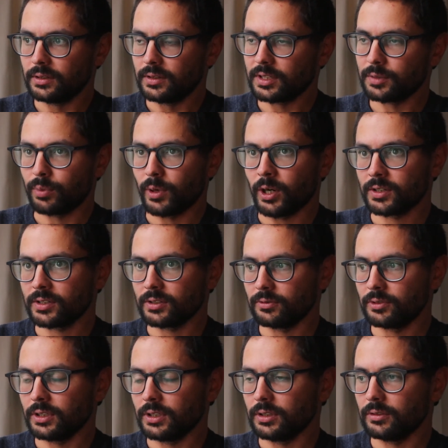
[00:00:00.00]
sparks
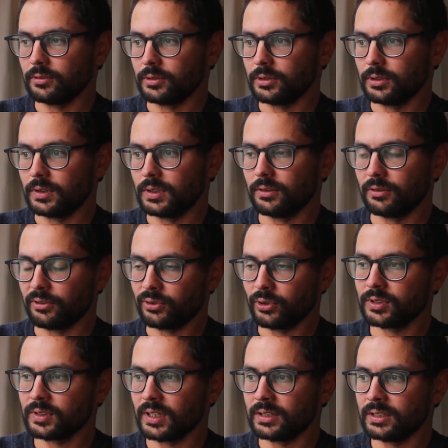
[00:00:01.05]
of the
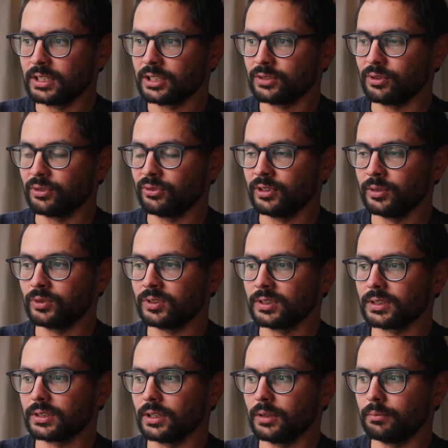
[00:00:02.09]
first ideas for the film
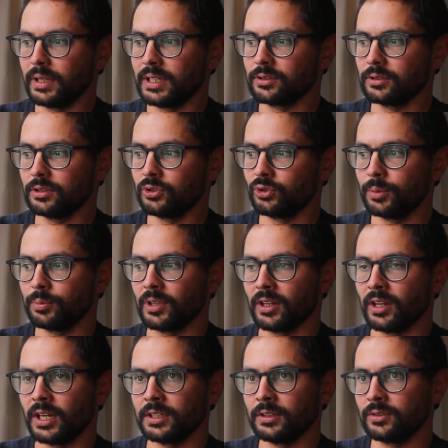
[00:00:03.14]
was based on a trip that
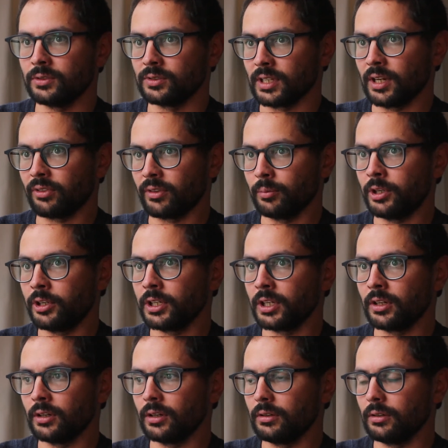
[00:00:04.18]
I did to South
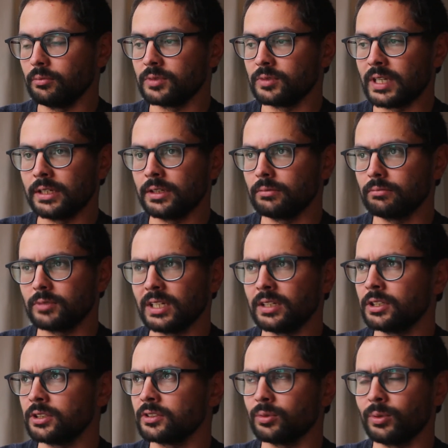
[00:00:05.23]
America 10
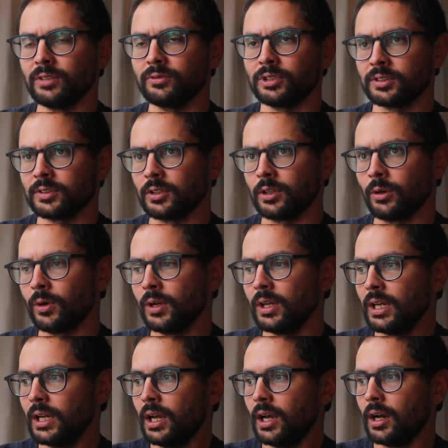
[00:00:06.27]
years, 12 years ago,
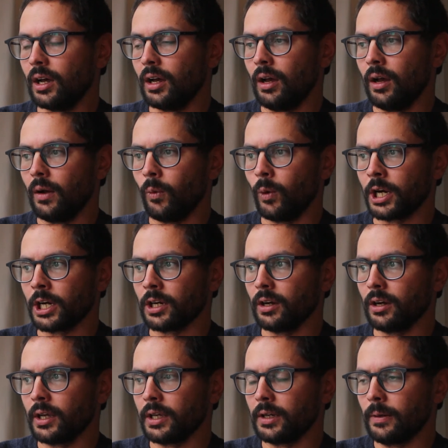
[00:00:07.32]
where
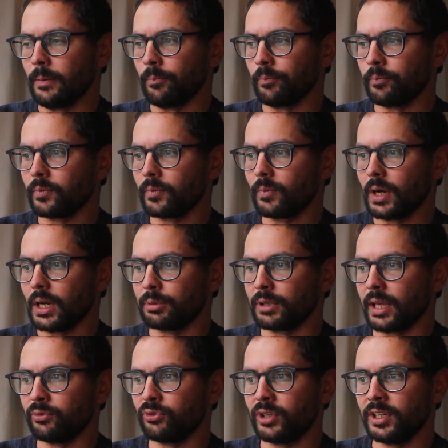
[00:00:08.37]
I
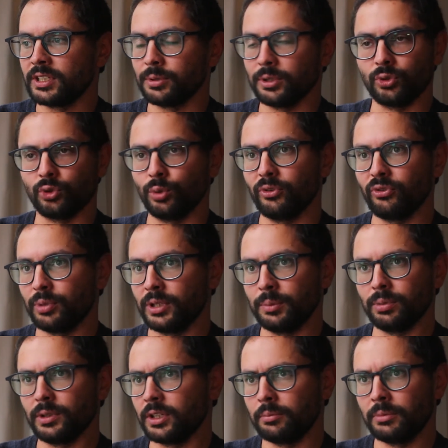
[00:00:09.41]
became friends with a group of
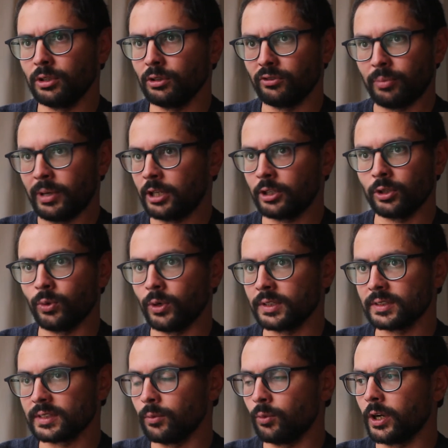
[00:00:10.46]
people in the middle of Paraguay
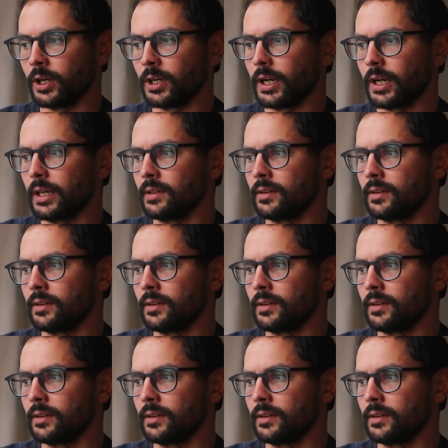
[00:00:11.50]
somewhere,